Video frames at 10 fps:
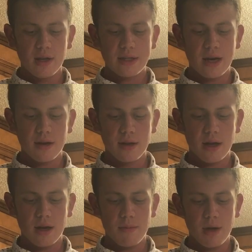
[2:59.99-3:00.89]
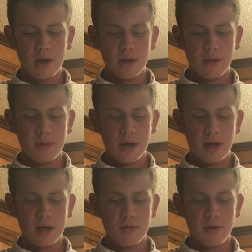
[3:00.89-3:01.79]
Title IX immediately
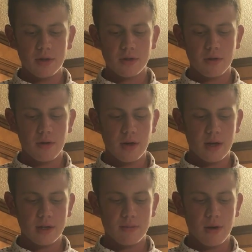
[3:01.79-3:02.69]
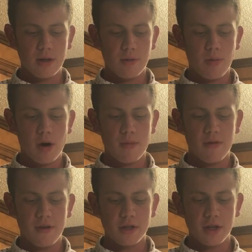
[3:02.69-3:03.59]
began to be scrutinized by the
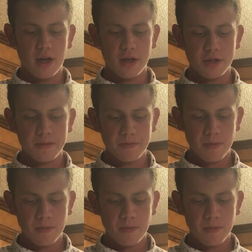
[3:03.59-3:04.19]
Department of Education.